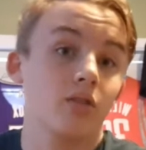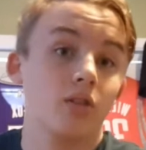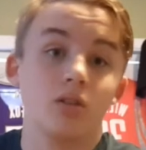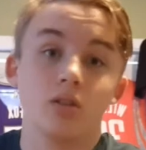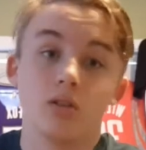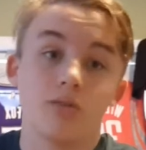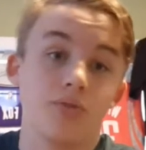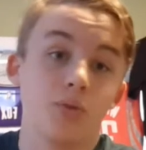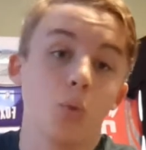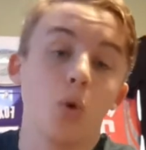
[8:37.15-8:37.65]

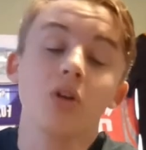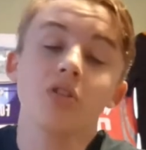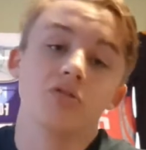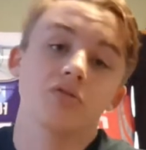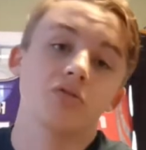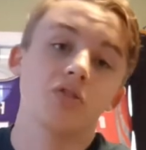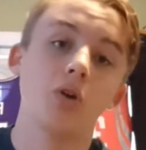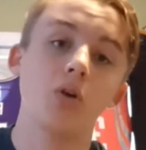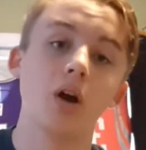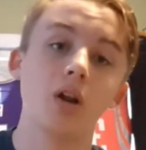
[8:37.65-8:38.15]
if you want
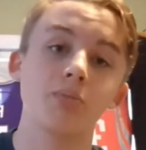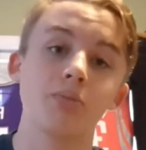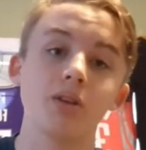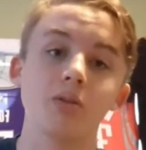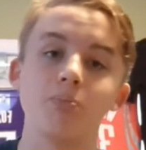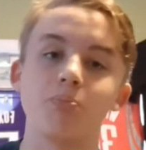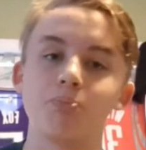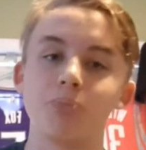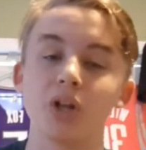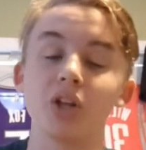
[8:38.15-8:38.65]
to know how to be
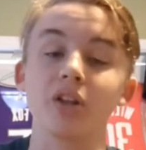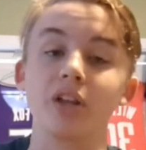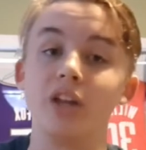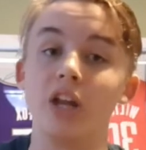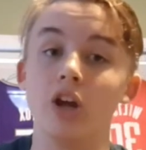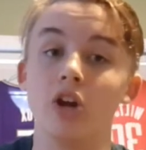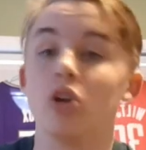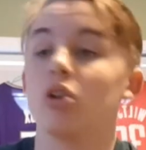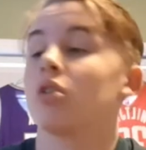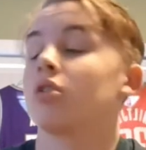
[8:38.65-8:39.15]
a
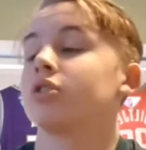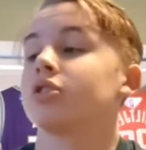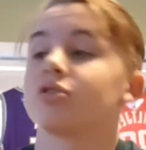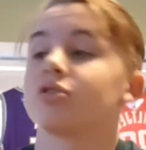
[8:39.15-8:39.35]
billionaire,